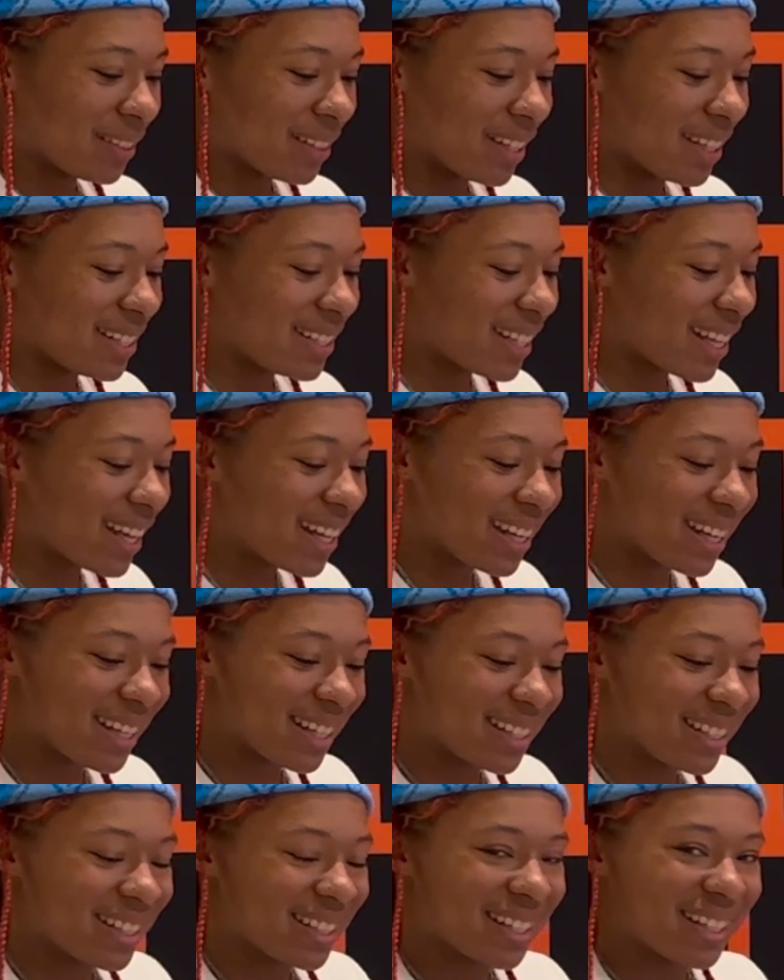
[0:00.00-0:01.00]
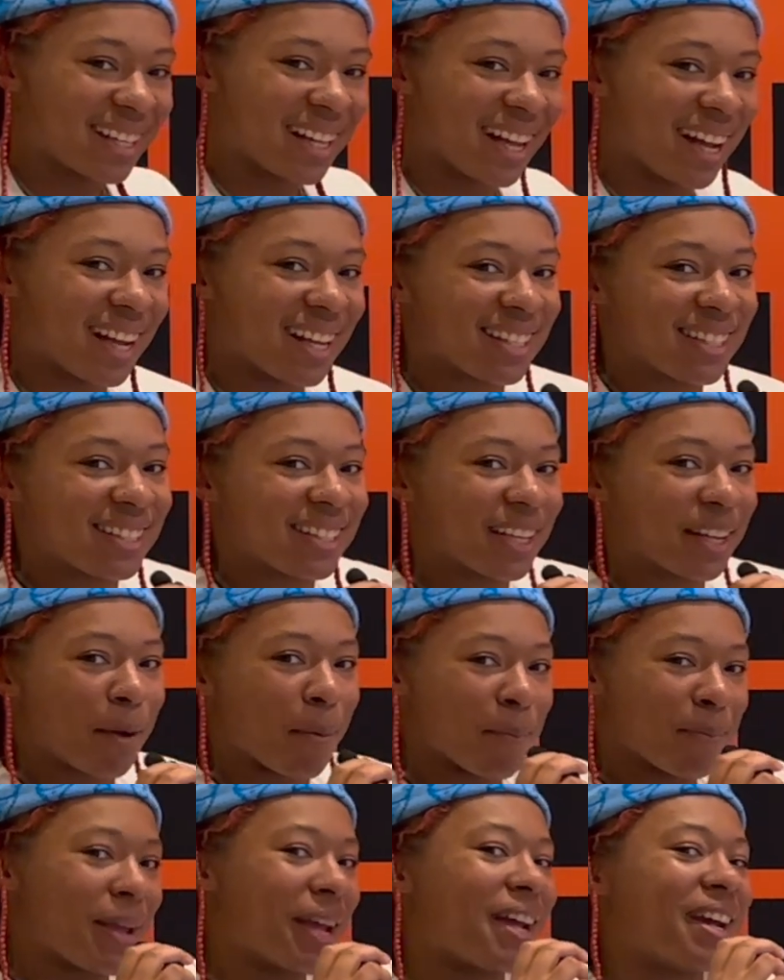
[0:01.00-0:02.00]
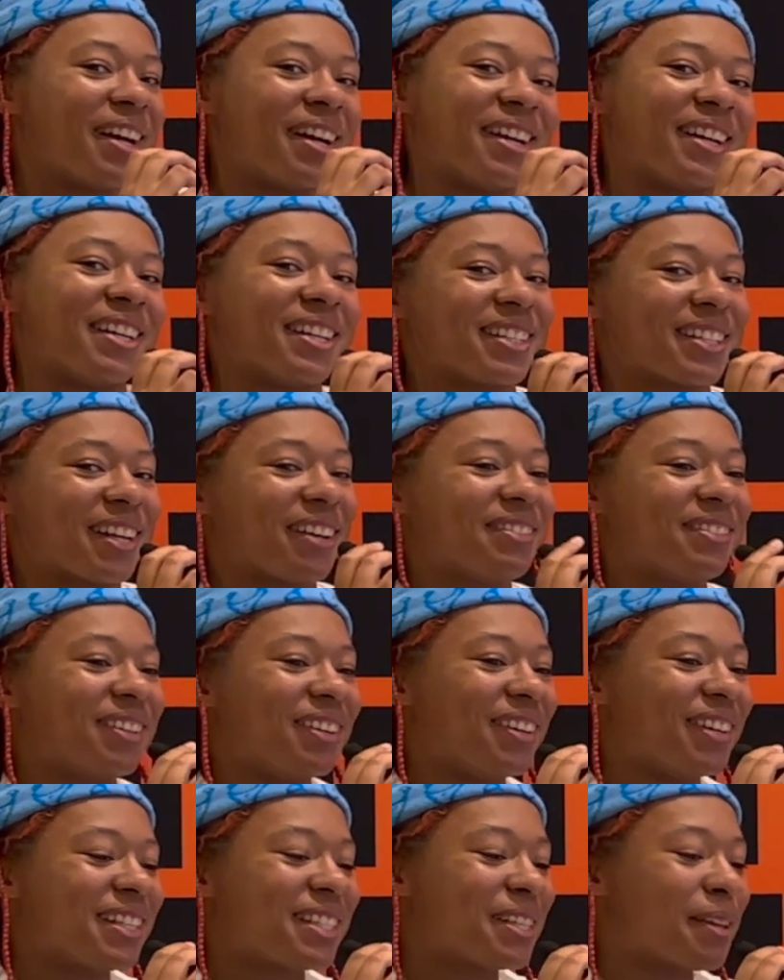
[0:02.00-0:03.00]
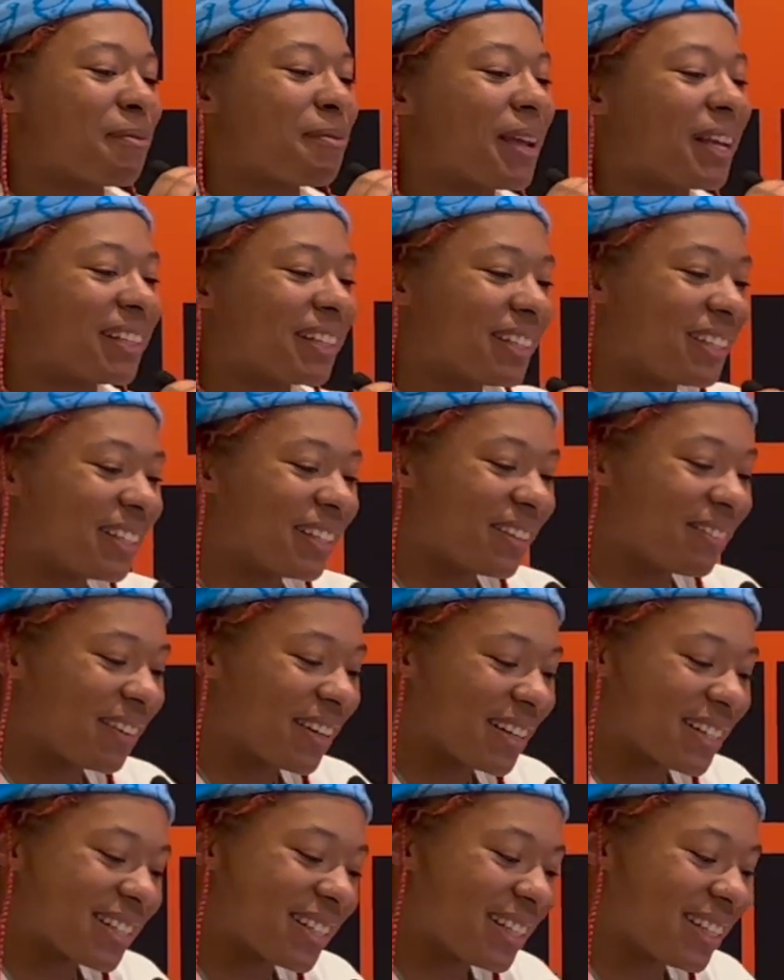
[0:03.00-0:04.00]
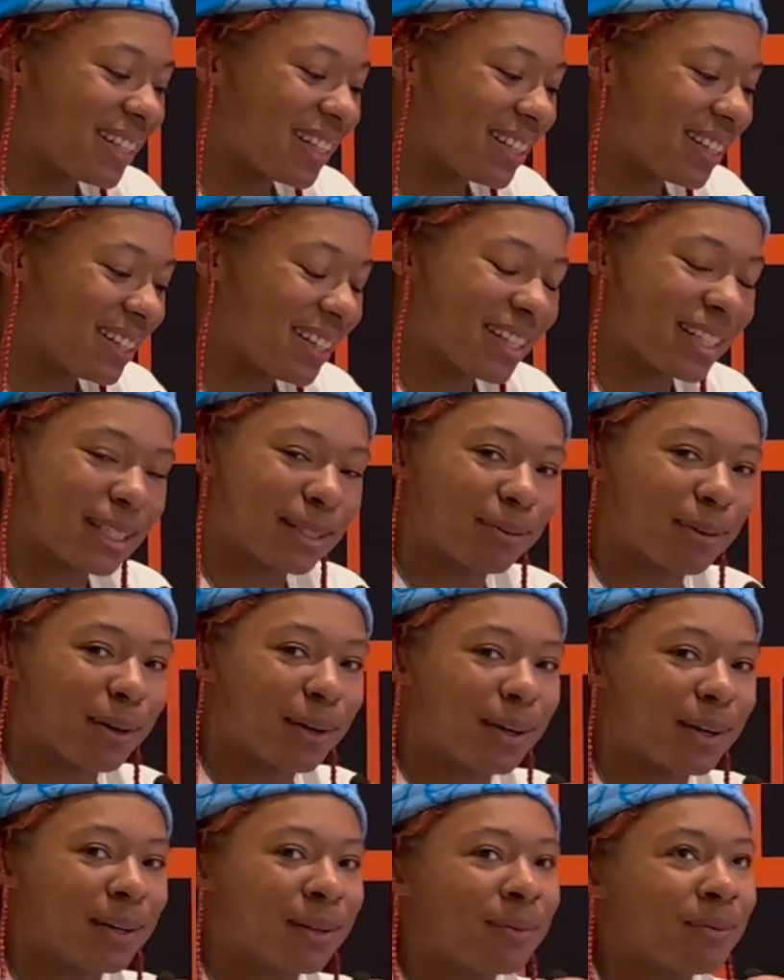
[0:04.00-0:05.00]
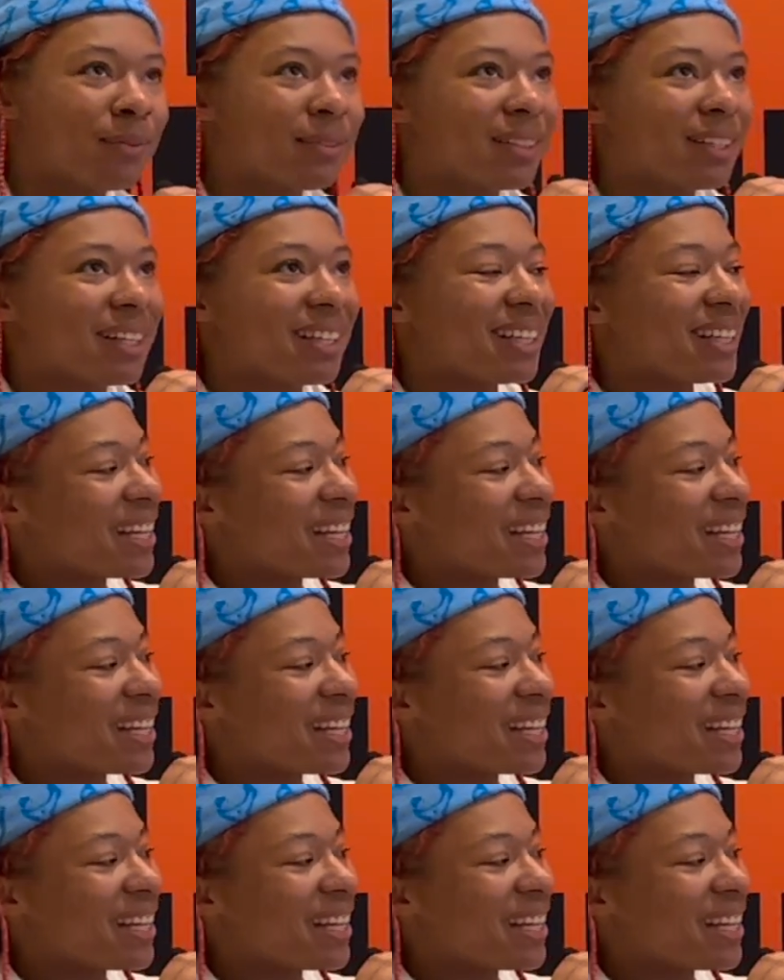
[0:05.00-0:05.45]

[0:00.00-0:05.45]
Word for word: Instead, I sic 'em bears. I'm going to Baylor University this fall. Congrats,